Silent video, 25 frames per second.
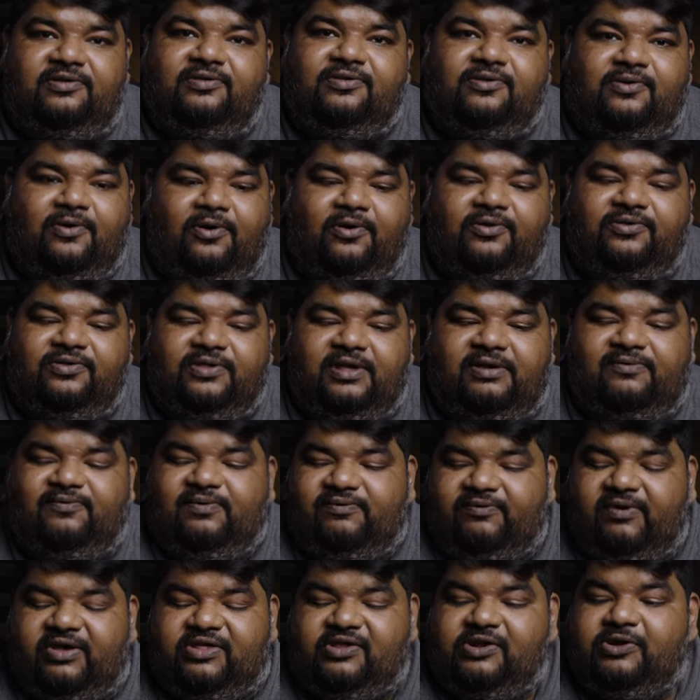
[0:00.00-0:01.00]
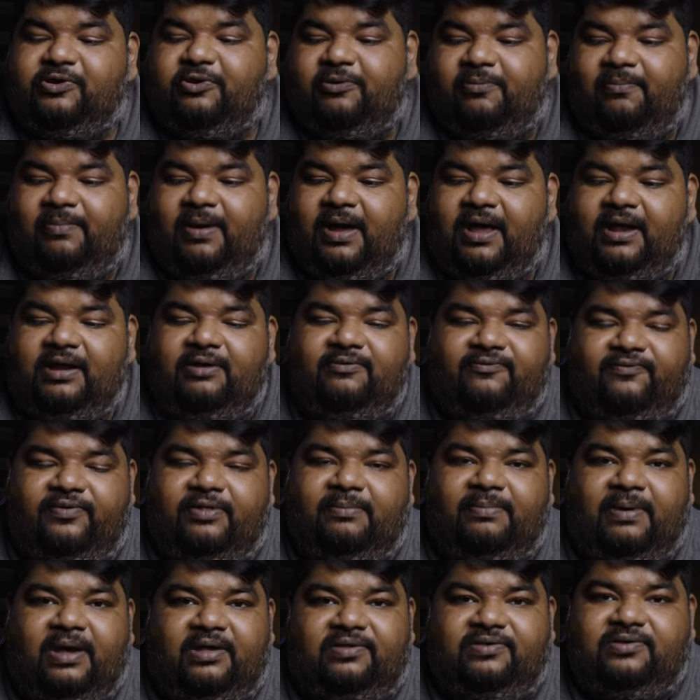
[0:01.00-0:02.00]
and scores that we've actually compiled for
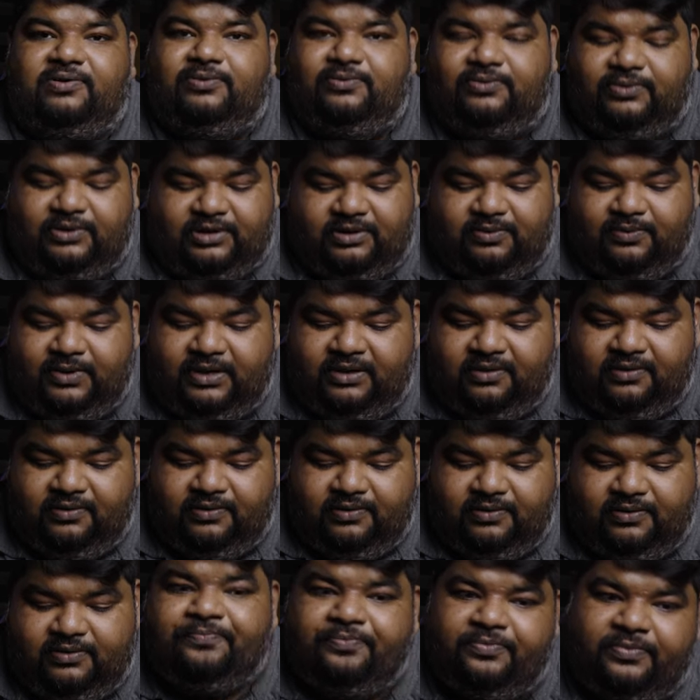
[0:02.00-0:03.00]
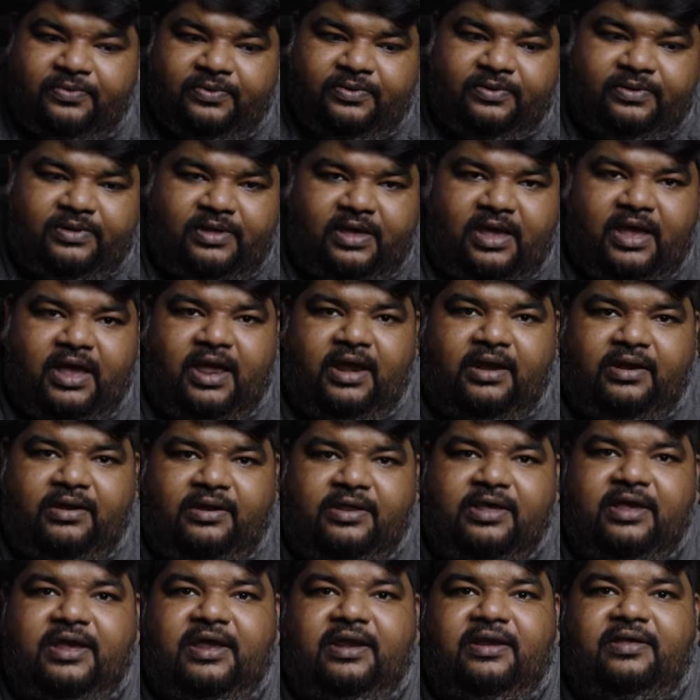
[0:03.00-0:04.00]
the past 2-3 weeks. And
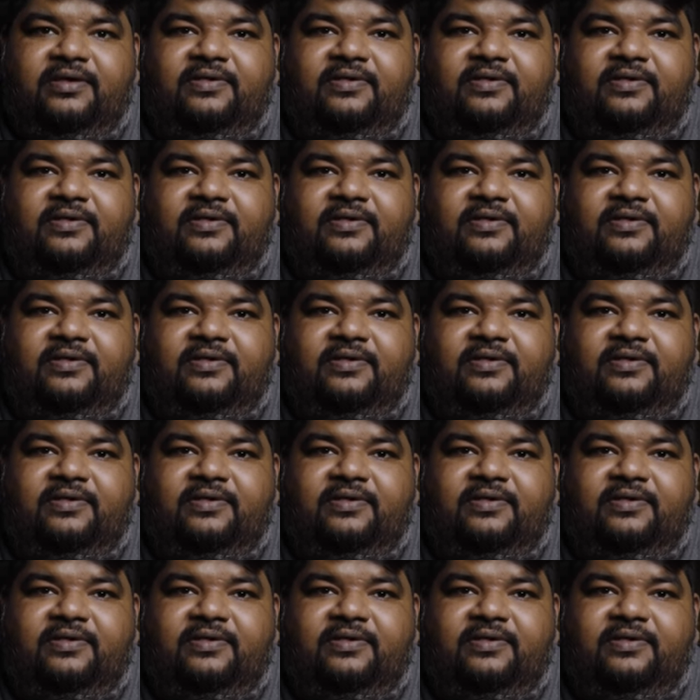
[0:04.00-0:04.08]
here it